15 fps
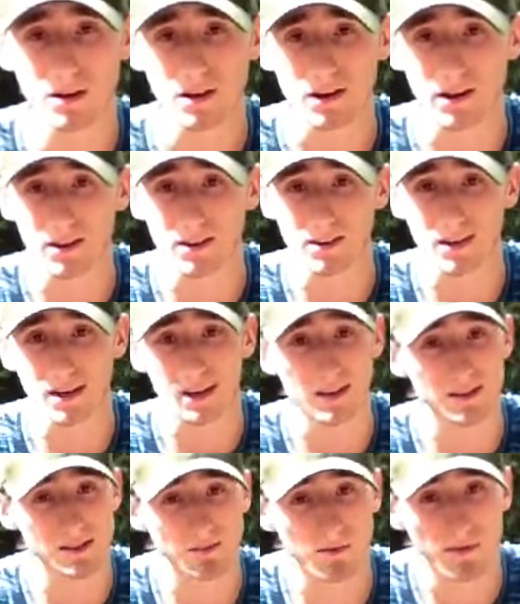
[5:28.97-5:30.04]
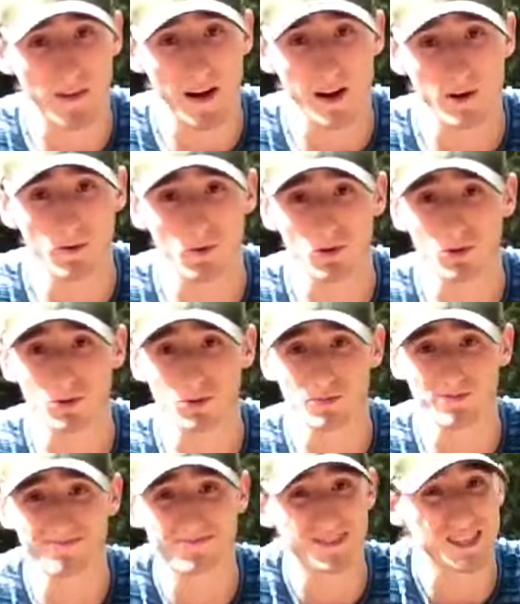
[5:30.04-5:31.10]
You need some firewood,
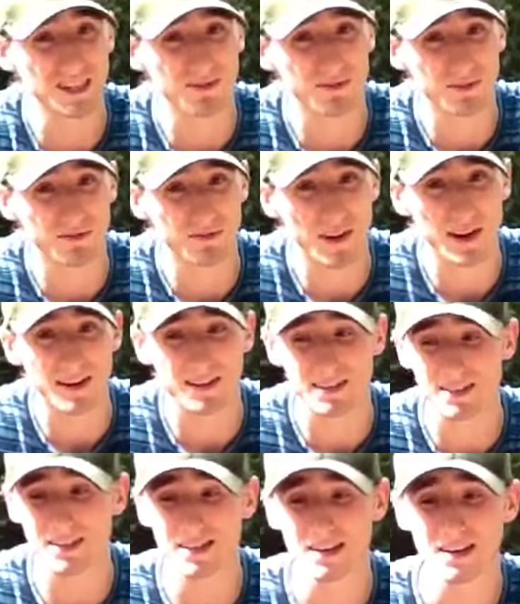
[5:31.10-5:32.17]
self-defense,